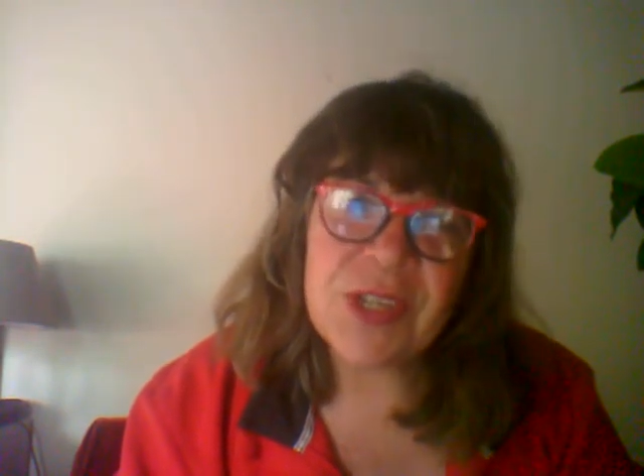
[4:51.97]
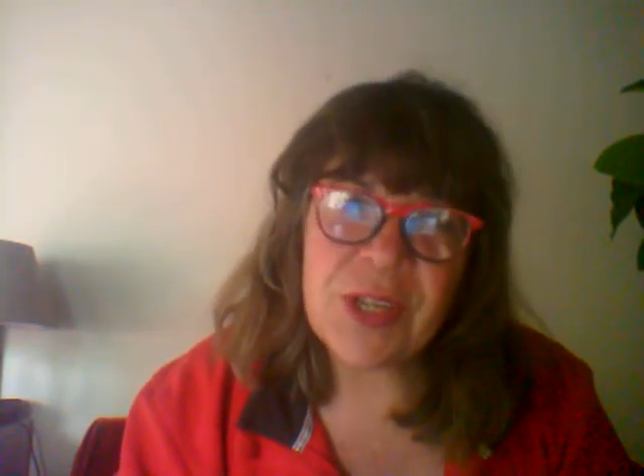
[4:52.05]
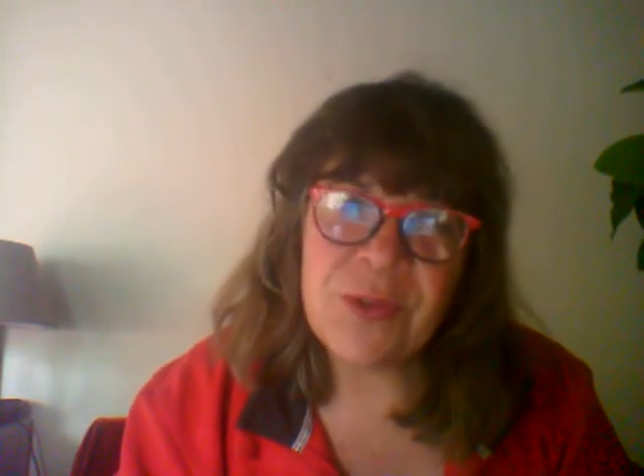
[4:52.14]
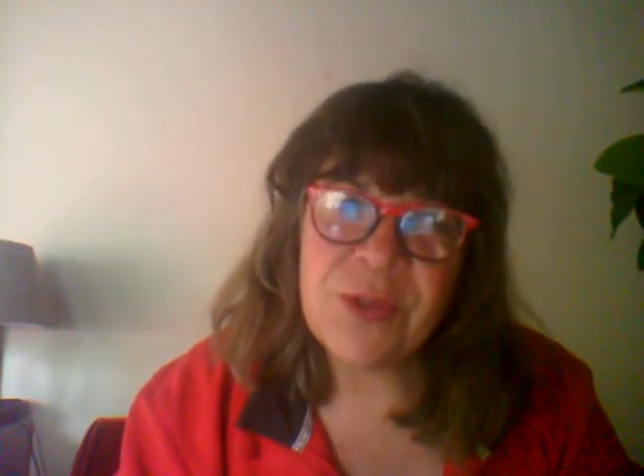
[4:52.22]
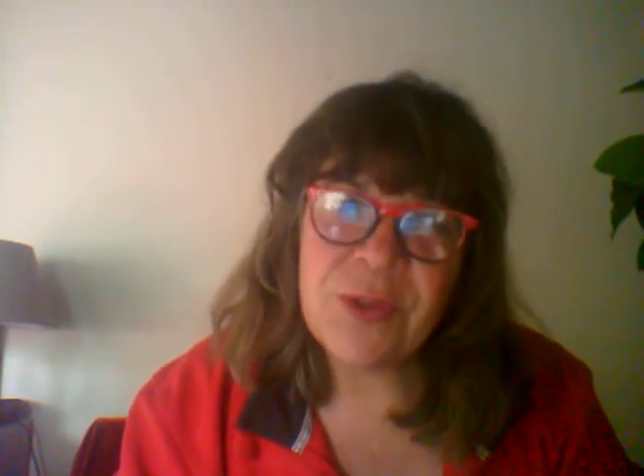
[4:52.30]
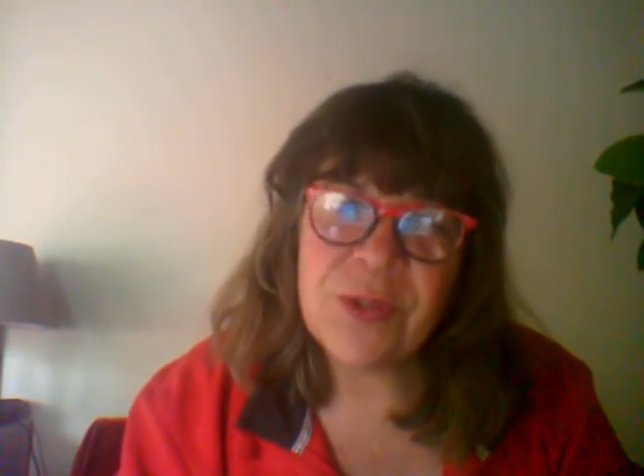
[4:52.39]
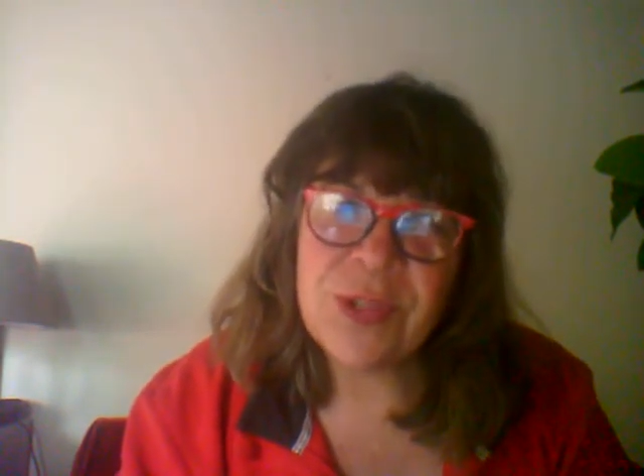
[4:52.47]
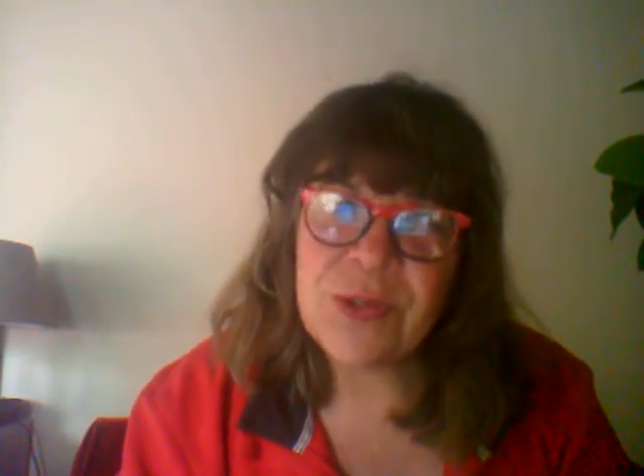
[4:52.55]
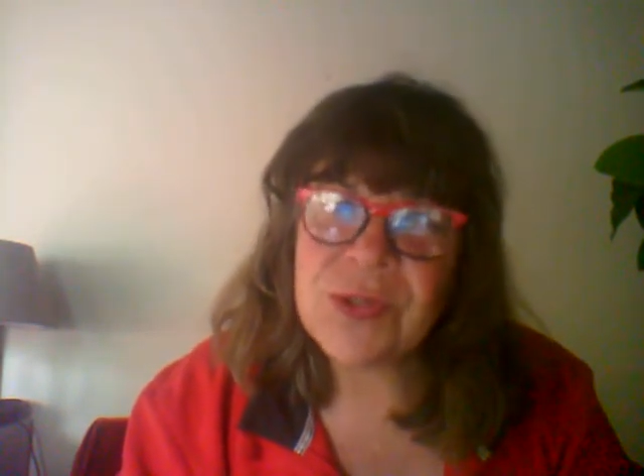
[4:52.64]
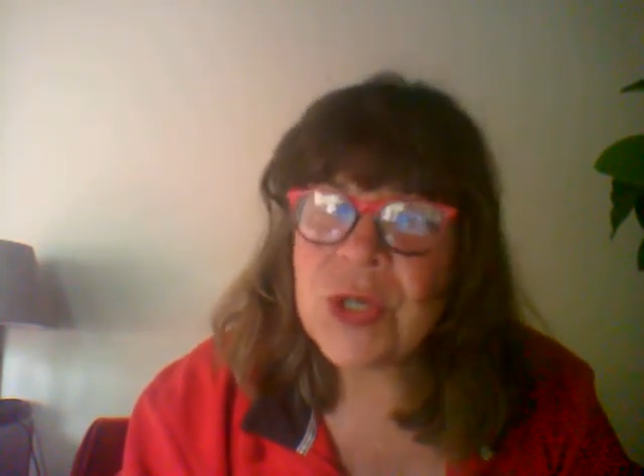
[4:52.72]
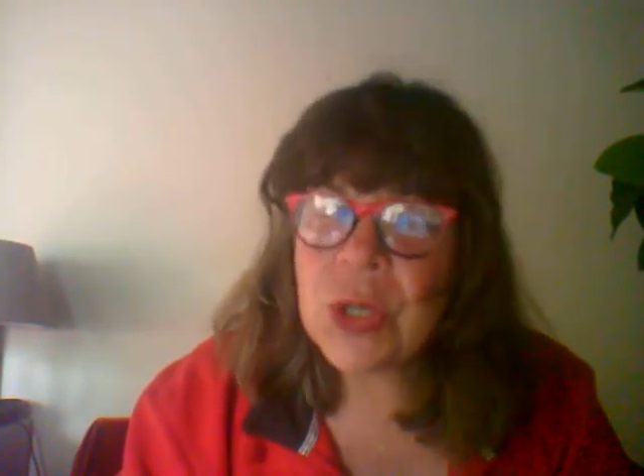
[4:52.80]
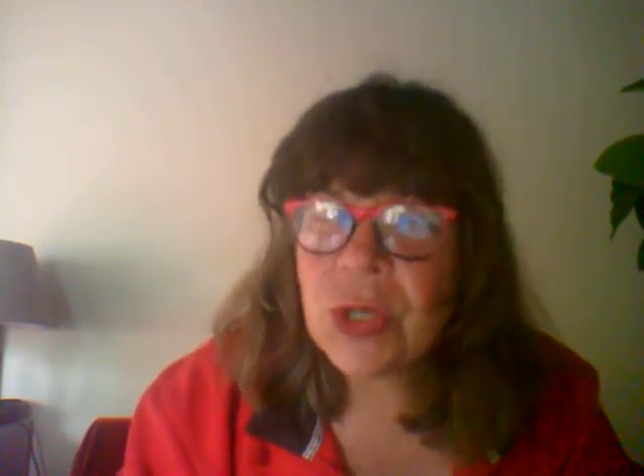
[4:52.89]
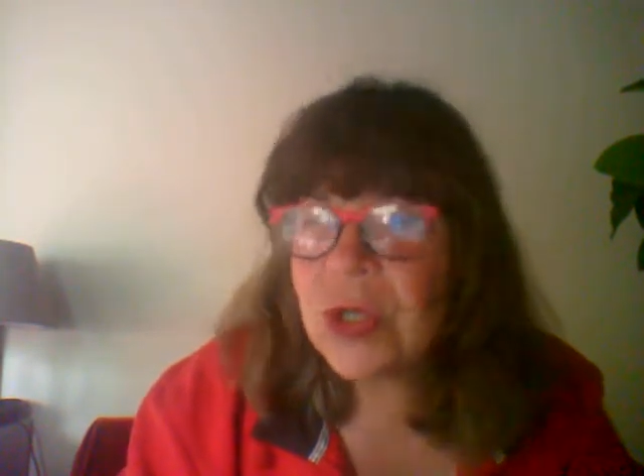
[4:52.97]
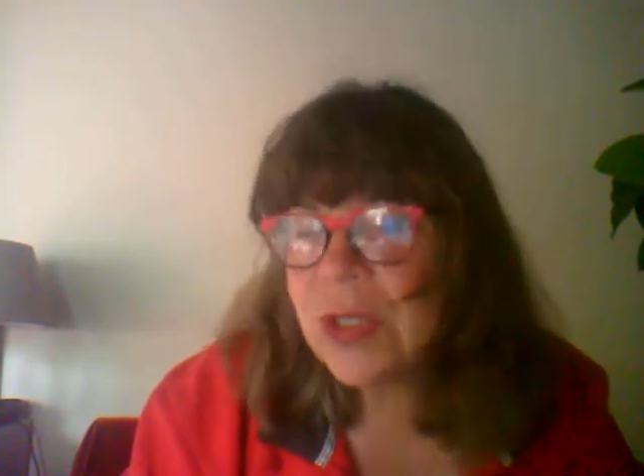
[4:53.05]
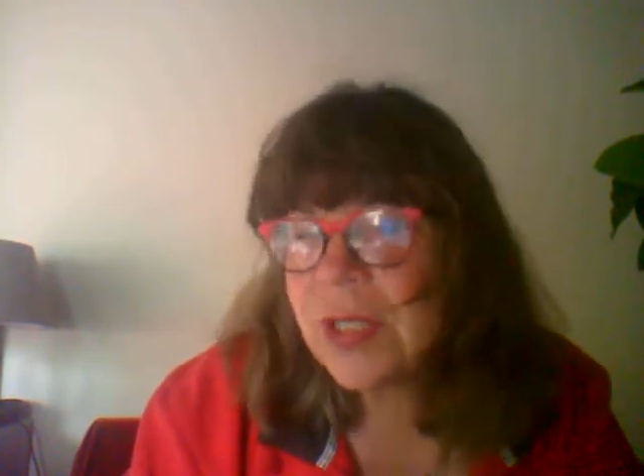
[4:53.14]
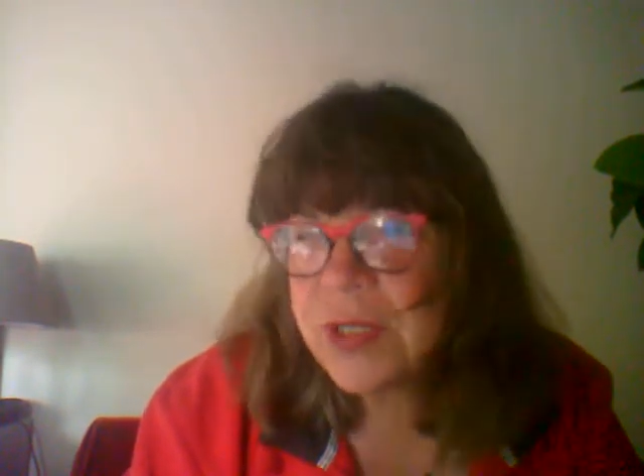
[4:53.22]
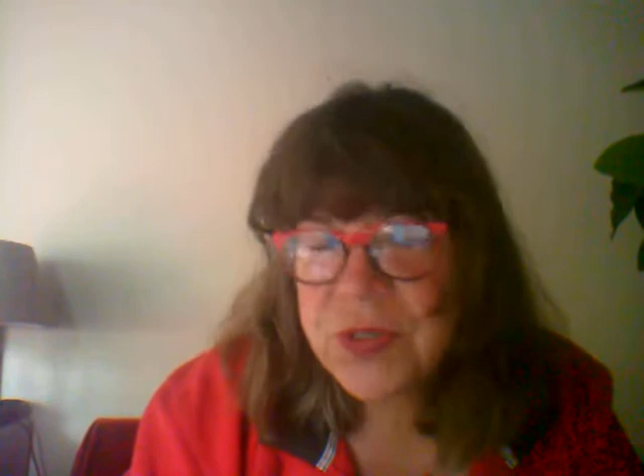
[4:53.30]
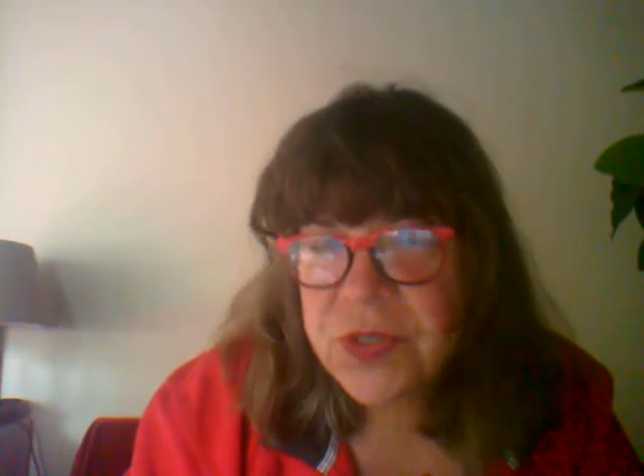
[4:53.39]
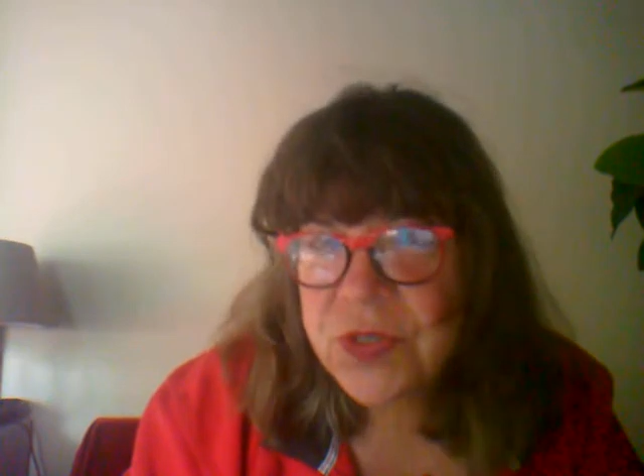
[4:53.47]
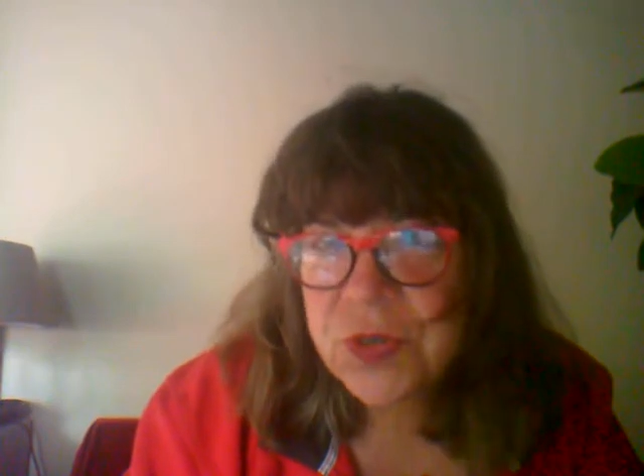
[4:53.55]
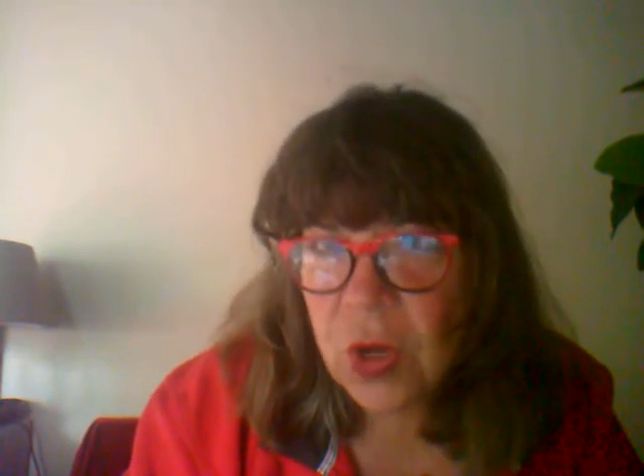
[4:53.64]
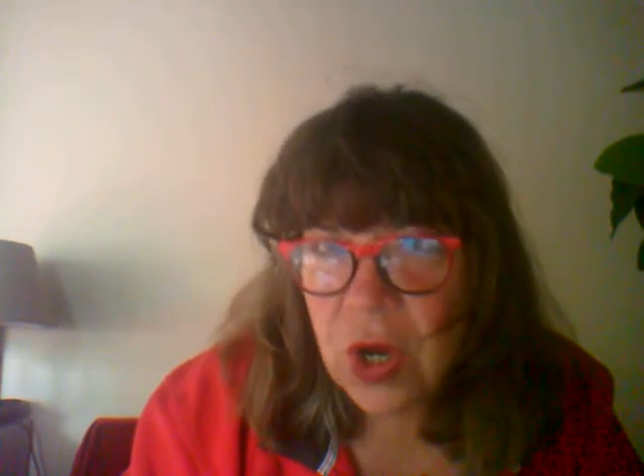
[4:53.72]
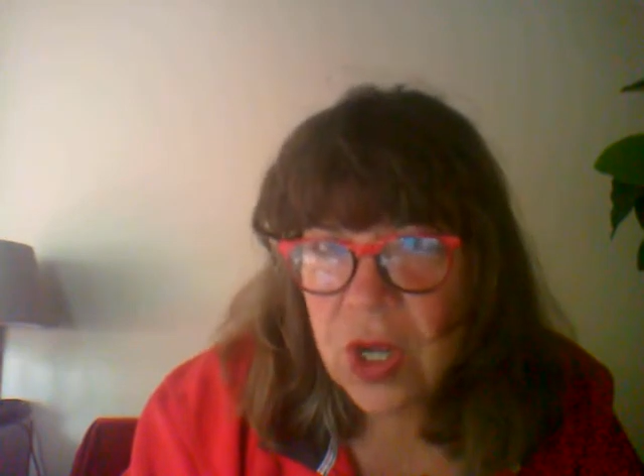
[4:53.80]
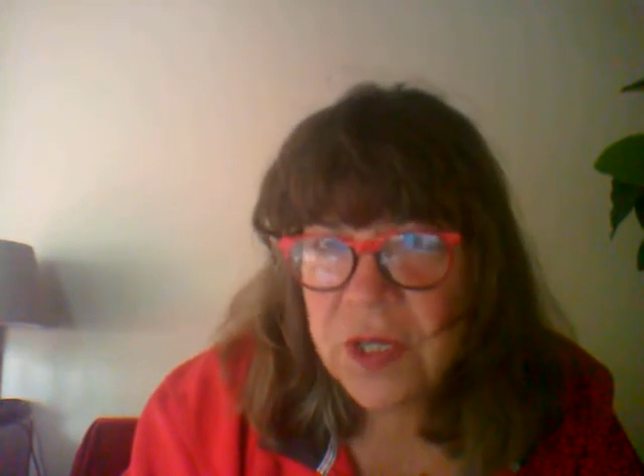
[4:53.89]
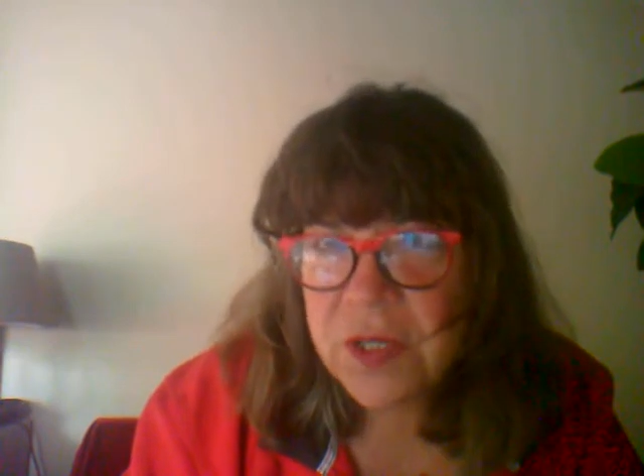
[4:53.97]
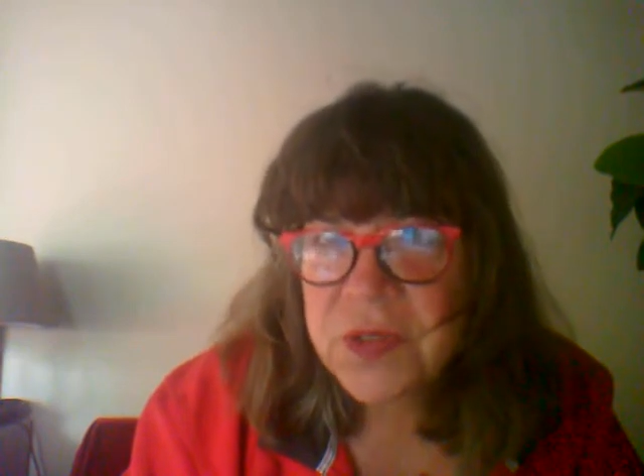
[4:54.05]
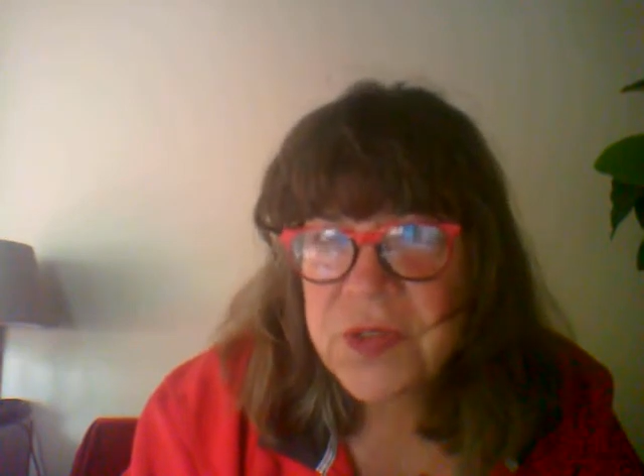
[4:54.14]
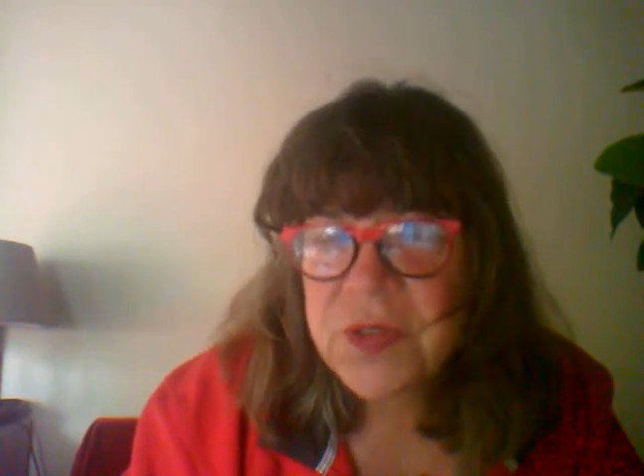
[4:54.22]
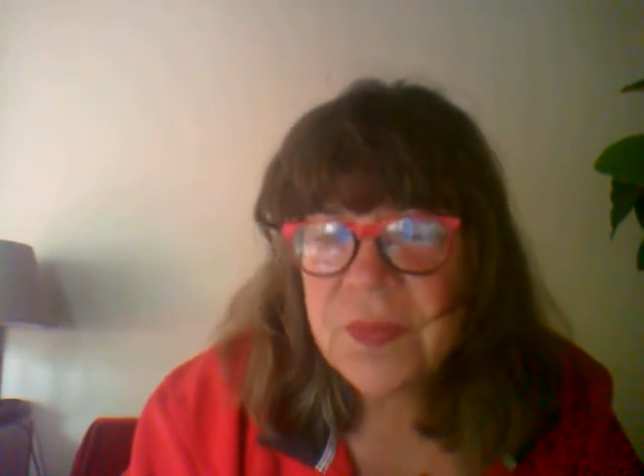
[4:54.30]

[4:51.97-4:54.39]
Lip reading: if you use curly straws,